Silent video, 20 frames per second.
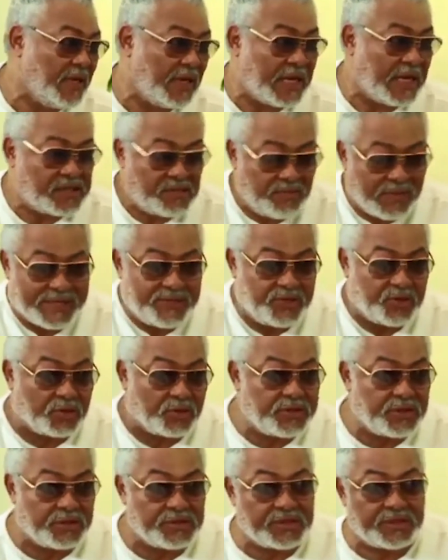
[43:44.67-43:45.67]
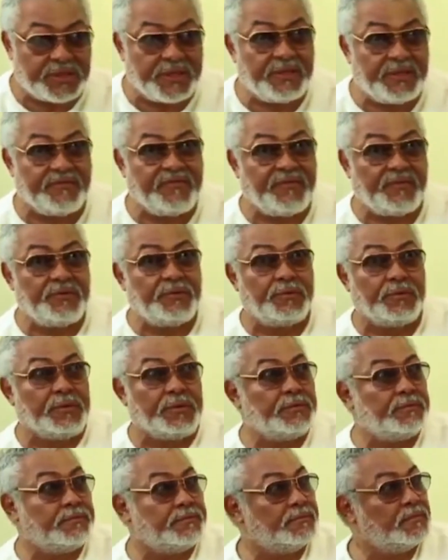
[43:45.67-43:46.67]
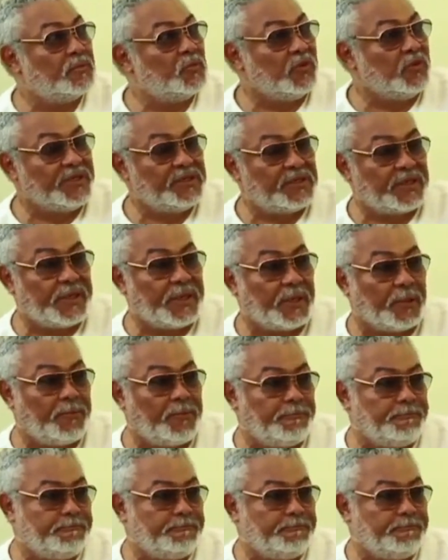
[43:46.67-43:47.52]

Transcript: as my daughter said a few weeks ago.